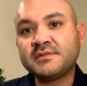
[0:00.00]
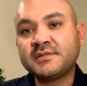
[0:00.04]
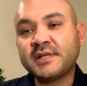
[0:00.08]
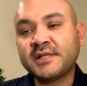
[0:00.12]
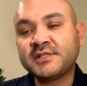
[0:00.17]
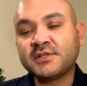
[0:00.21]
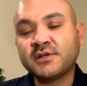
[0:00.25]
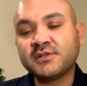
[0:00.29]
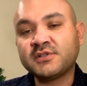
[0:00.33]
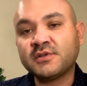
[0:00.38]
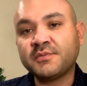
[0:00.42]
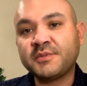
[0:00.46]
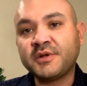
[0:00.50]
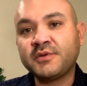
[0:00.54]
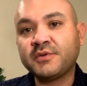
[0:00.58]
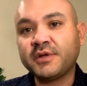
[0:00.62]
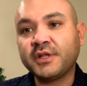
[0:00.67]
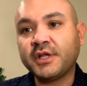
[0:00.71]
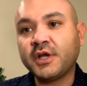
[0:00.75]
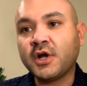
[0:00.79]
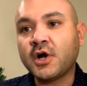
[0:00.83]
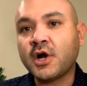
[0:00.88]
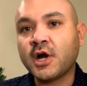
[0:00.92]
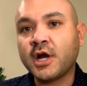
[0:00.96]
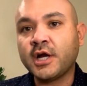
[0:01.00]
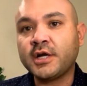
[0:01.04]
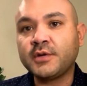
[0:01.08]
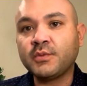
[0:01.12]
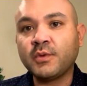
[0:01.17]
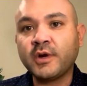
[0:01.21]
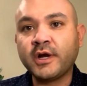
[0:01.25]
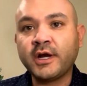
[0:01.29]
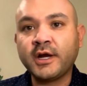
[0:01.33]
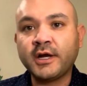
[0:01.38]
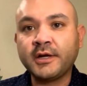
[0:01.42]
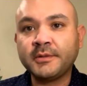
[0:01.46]
also been really hard,
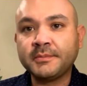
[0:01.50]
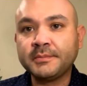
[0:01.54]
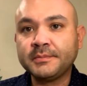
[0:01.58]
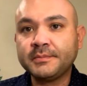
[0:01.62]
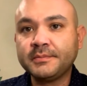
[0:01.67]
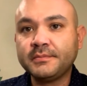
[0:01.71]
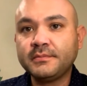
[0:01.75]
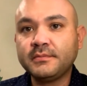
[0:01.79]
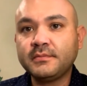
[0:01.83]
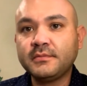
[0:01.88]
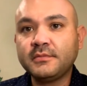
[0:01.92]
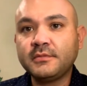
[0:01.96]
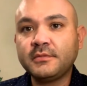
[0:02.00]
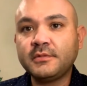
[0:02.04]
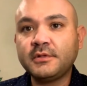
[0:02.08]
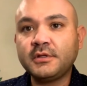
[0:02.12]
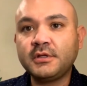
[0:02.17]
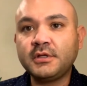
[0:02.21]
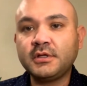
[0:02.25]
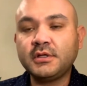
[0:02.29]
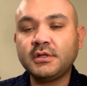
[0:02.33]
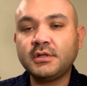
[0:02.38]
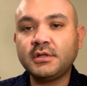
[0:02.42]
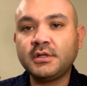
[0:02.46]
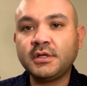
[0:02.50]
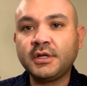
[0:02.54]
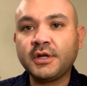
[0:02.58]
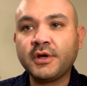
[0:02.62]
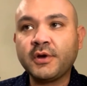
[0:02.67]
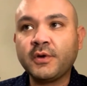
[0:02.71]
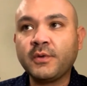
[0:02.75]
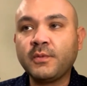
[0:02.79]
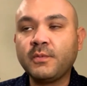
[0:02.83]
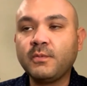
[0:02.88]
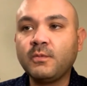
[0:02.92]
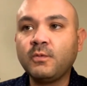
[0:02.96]
where, you
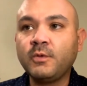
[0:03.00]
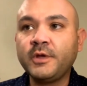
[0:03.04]
know,